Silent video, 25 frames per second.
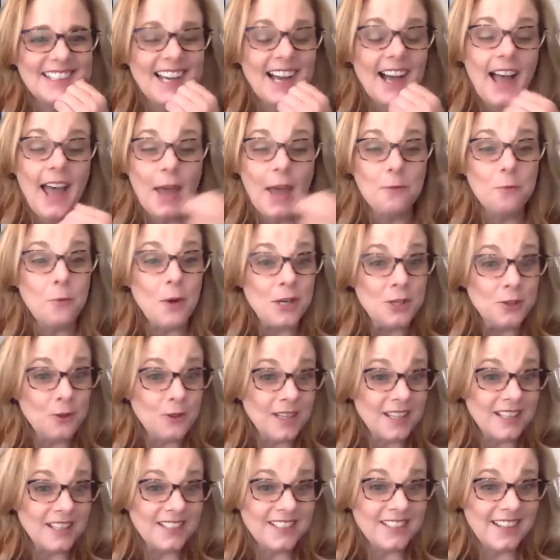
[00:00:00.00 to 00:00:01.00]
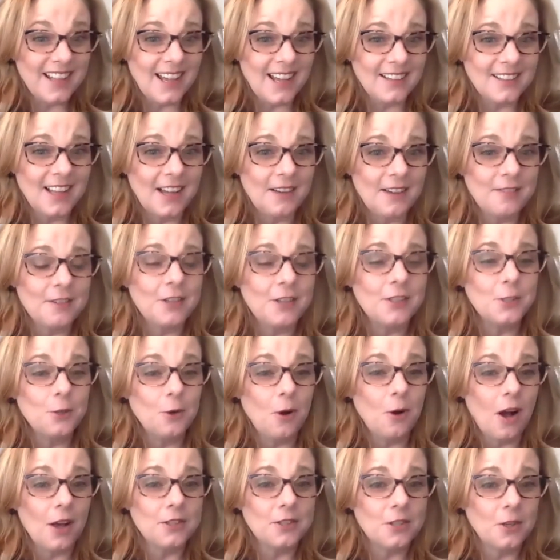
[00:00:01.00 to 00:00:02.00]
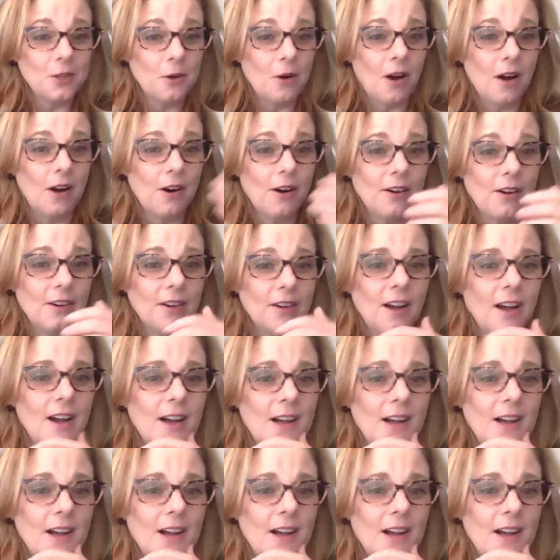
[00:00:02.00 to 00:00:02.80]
And when you get to that level, you also are